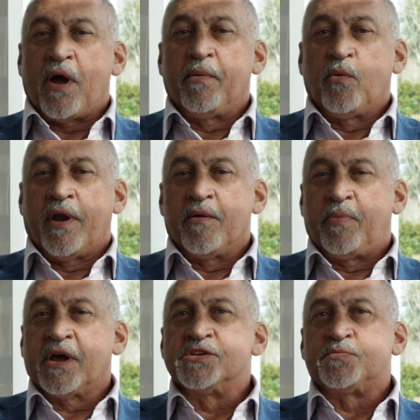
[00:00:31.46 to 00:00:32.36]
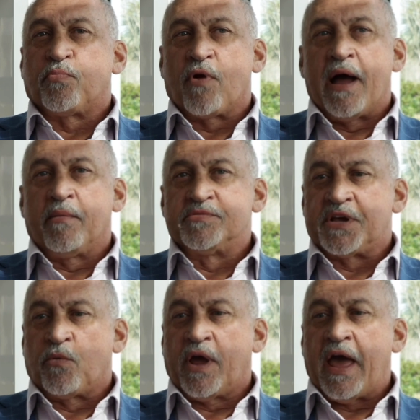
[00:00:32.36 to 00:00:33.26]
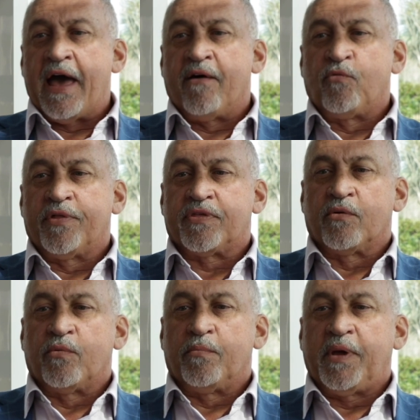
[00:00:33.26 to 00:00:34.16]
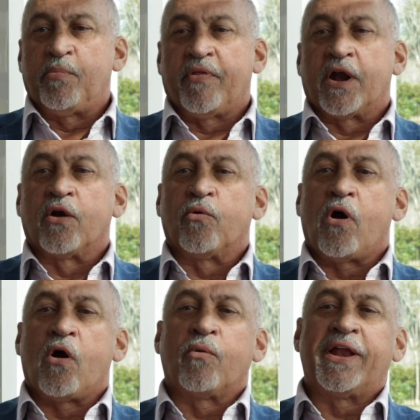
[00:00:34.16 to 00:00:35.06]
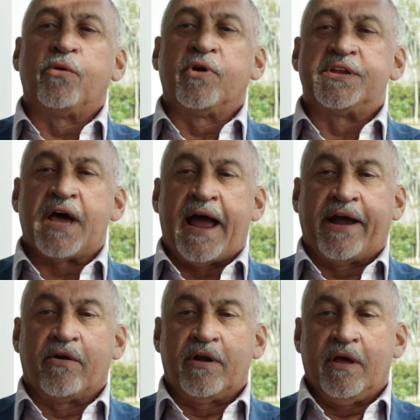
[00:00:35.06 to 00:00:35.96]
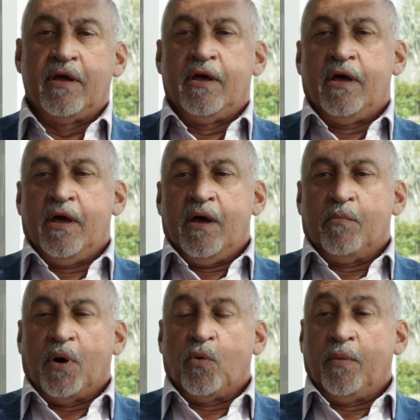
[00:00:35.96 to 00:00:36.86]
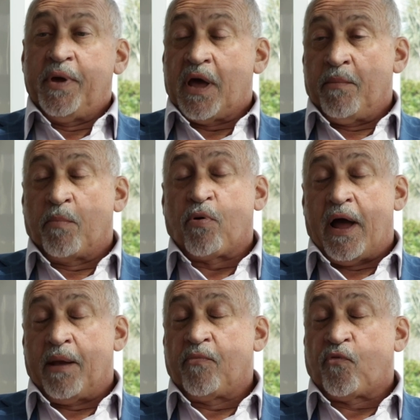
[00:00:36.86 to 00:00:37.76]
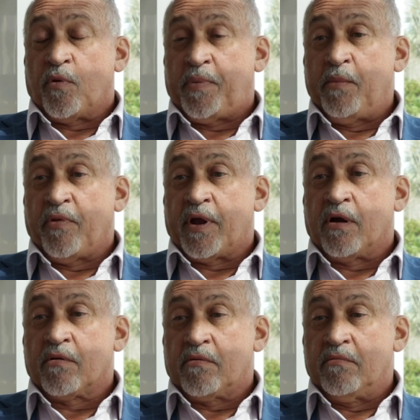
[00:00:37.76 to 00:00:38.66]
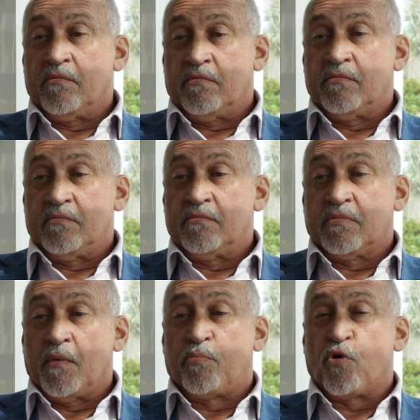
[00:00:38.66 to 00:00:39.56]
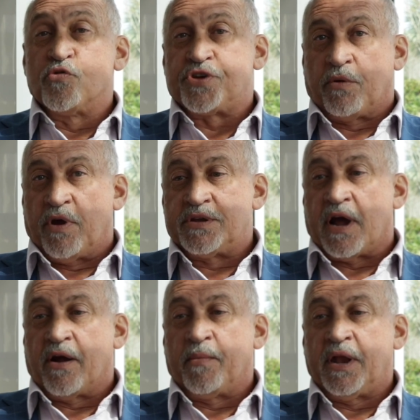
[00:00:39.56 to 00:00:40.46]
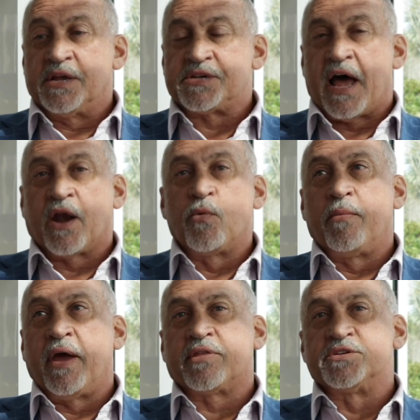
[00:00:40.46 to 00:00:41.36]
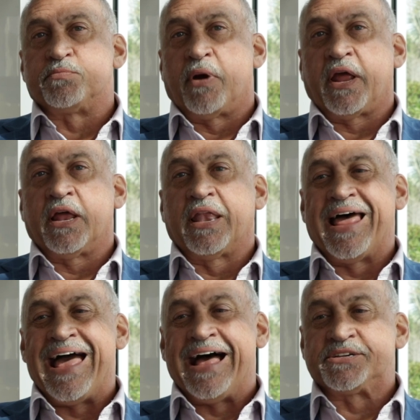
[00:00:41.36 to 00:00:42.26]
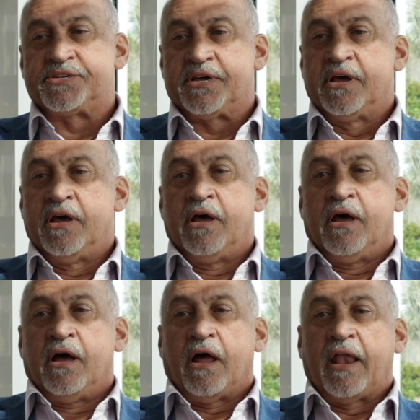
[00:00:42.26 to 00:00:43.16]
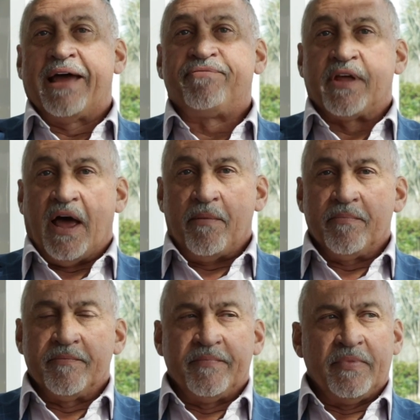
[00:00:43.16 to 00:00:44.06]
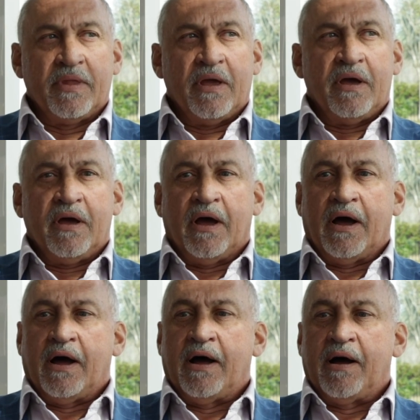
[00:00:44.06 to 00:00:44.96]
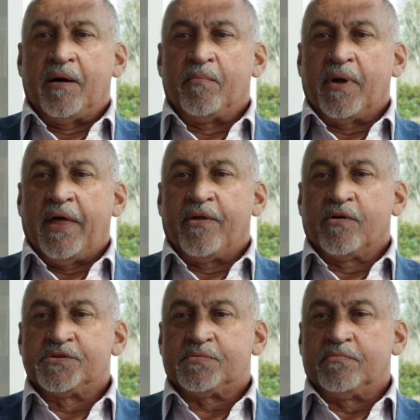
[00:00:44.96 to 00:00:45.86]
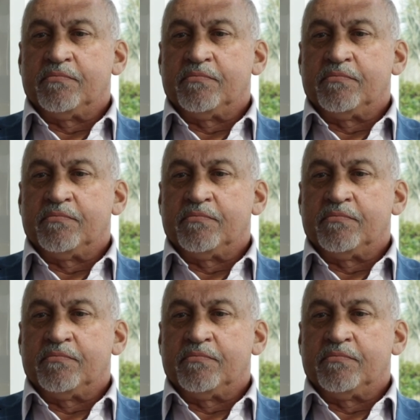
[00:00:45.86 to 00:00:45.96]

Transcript: Probably one of the biggest problems that we have with the people that are already retired, but will become a problem for people that are approaching retirement, is how do we make this money last a lifetime? And there's